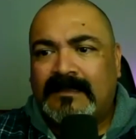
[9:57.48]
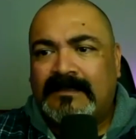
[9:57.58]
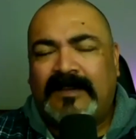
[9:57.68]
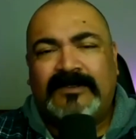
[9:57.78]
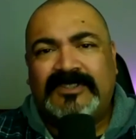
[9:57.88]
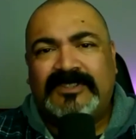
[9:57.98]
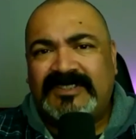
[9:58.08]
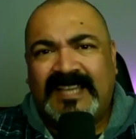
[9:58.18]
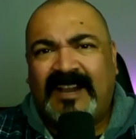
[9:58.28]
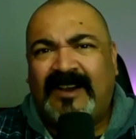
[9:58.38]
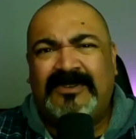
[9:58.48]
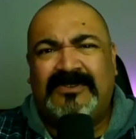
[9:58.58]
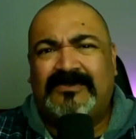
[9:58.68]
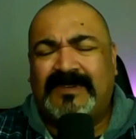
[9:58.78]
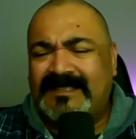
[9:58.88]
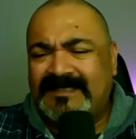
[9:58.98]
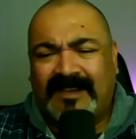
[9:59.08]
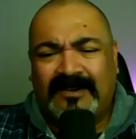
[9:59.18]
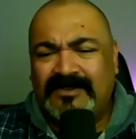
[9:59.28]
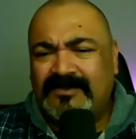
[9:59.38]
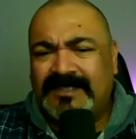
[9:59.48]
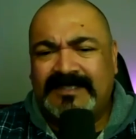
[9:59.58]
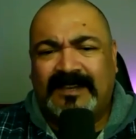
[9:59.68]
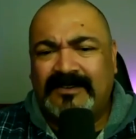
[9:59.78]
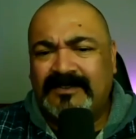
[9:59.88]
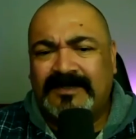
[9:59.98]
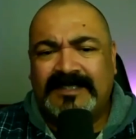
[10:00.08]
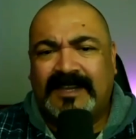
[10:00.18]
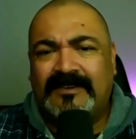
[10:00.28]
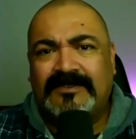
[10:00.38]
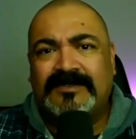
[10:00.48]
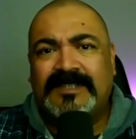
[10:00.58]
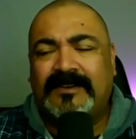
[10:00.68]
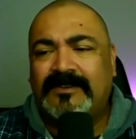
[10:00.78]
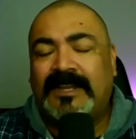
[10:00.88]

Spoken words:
they'll just tell you and tell you and tell you and tell you and tell you,